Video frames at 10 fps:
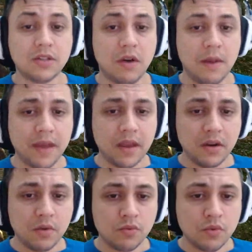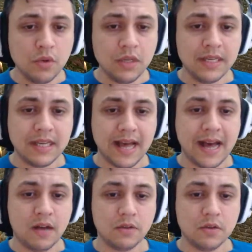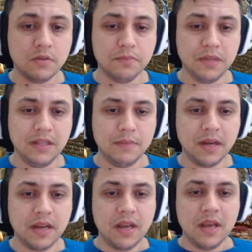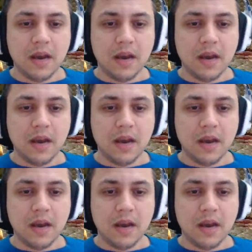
So I'm not going to rule it out completely, but I